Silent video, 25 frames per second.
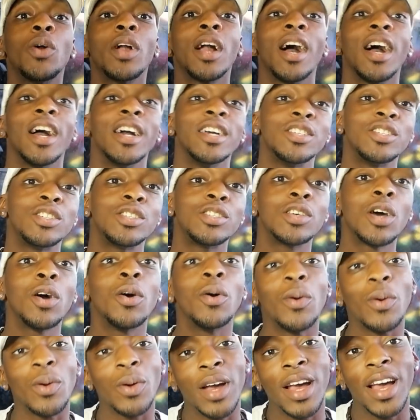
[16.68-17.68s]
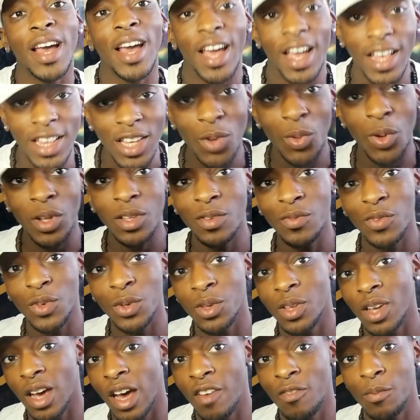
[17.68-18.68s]
guys, so any one of
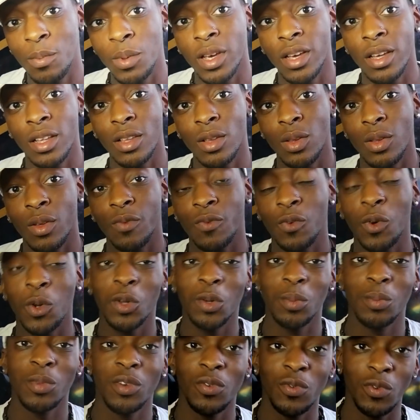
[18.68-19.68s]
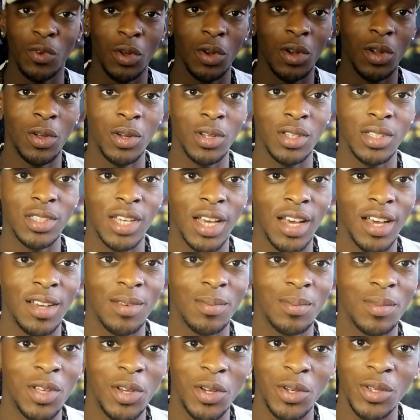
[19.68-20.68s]
you that have been following me for a long
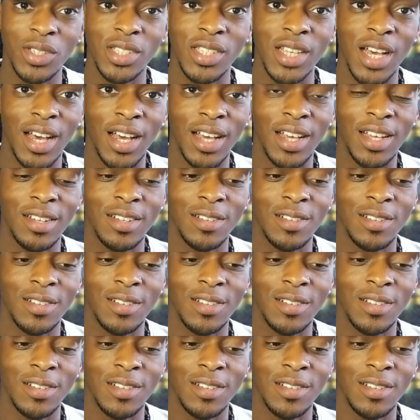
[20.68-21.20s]
time knows that